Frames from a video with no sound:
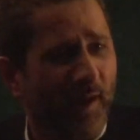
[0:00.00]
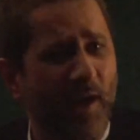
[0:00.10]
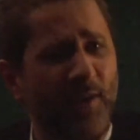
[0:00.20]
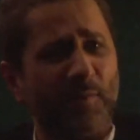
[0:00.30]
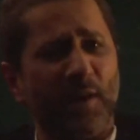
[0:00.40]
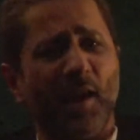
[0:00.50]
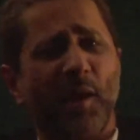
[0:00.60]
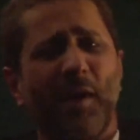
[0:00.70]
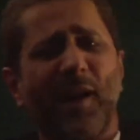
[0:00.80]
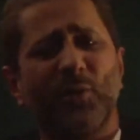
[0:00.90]

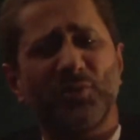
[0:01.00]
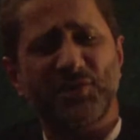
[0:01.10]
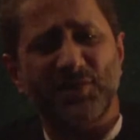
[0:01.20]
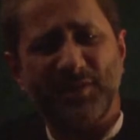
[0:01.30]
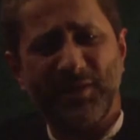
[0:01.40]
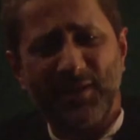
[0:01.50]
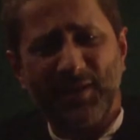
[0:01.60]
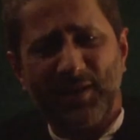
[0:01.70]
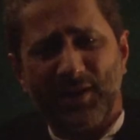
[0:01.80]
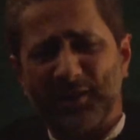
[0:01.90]
Harmala mounts
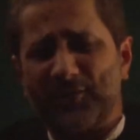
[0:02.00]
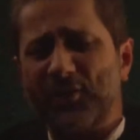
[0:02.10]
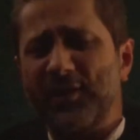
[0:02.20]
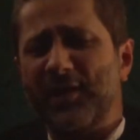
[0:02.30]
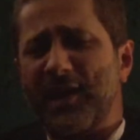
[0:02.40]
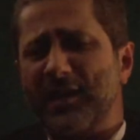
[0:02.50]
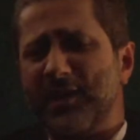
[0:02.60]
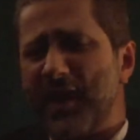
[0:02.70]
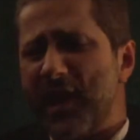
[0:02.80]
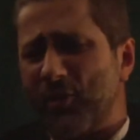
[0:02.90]
a three
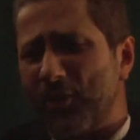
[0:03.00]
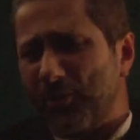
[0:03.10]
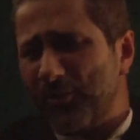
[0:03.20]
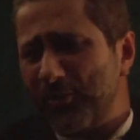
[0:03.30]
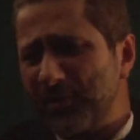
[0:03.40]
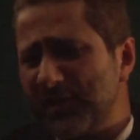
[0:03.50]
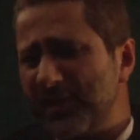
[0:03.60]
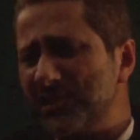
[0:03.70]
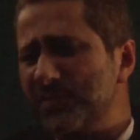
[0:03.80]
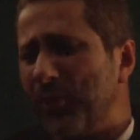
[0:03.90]
headed arrow within
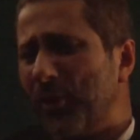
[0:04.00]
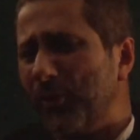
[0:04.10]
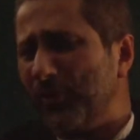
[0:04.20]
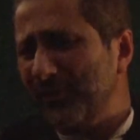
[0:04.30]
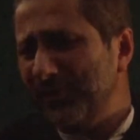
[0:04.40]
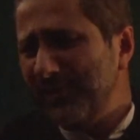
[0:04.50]
his bow.